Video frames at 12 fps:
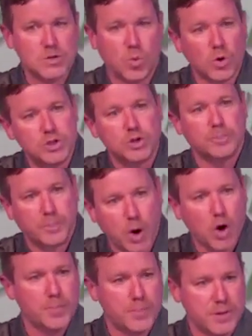what your
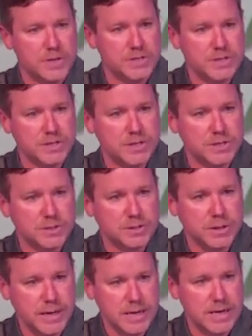purpose
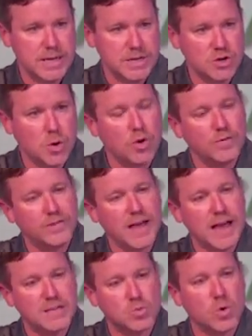is, or if they
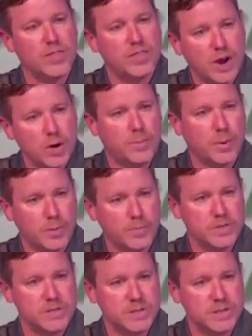ask what their
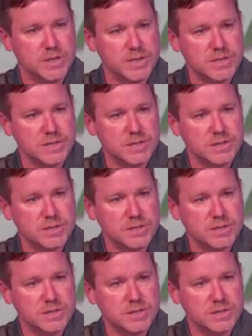purpose is,